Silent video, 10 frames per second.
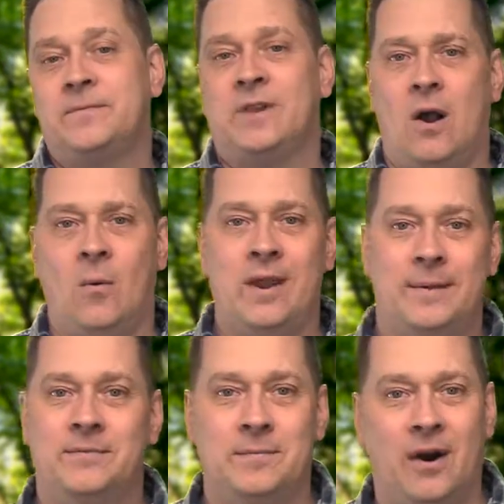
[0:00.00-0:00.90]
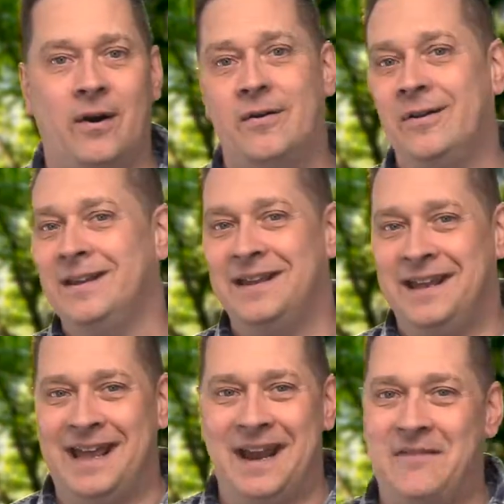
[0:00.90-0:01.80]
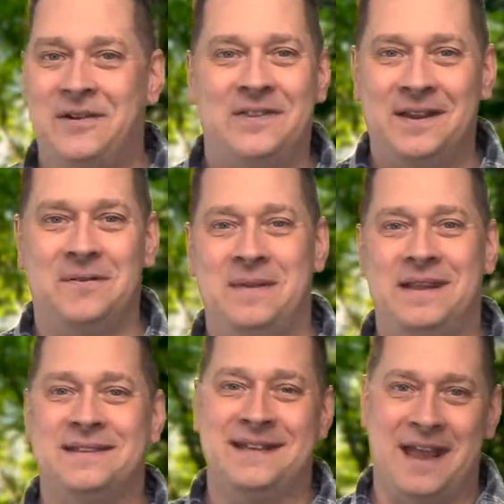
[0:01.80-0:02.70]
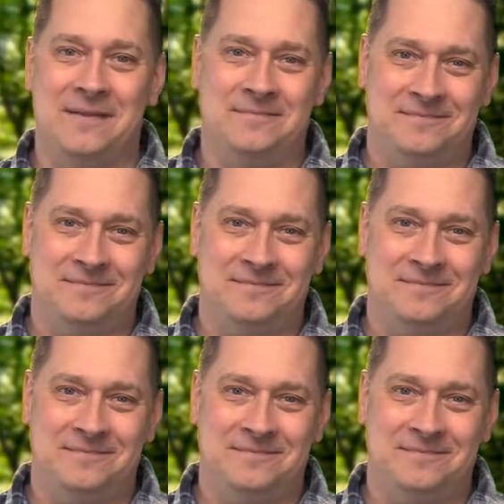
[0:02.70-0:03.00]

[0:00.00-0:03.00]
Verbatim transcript: I'll wake up tomorrow, and everything will be the same.